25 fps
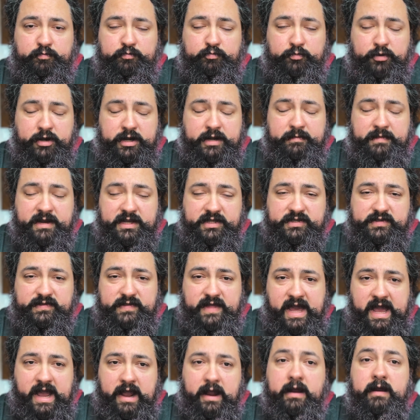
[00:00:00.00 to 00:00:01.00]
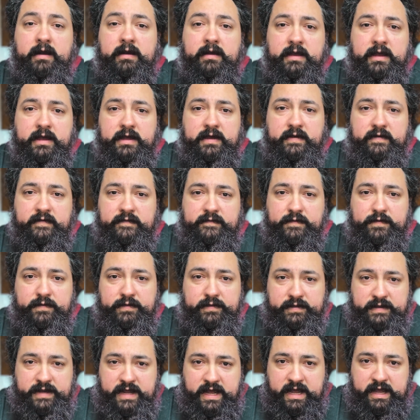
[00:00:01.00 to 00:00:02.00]
pretty much there for
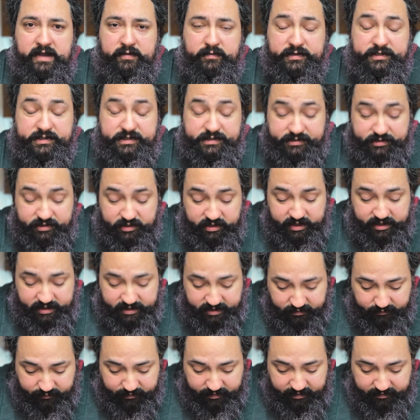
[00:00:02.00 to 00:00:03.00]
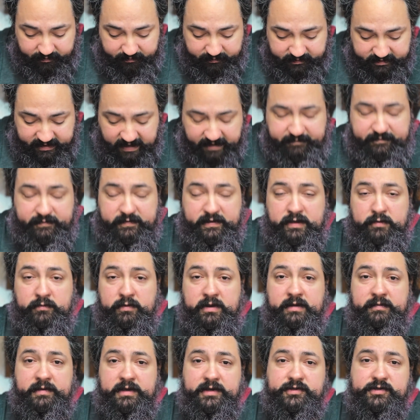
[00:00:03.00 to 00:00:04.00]
the day, which is good. We definitely
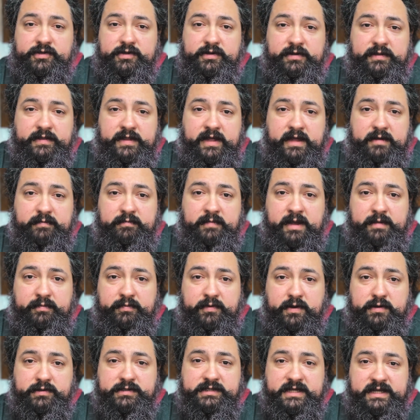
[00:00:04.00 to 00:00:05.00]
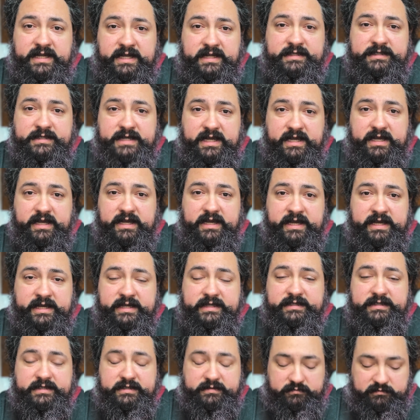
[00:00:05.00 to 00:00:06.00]
want to make sure that my protein intake
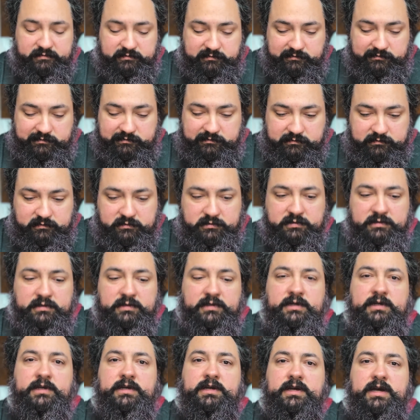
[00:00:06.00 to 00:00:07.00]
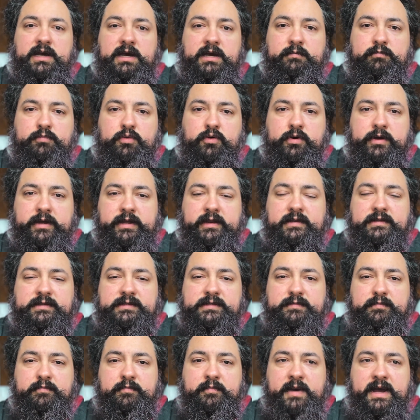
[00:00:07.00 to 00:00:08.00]
is on
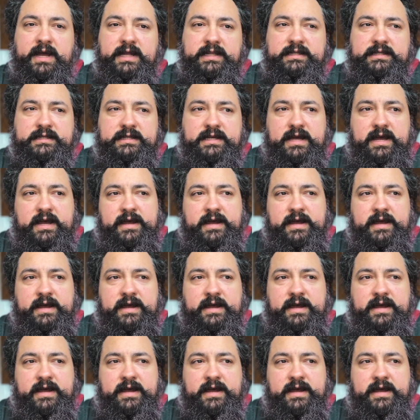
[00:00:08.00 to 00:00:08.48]
point. But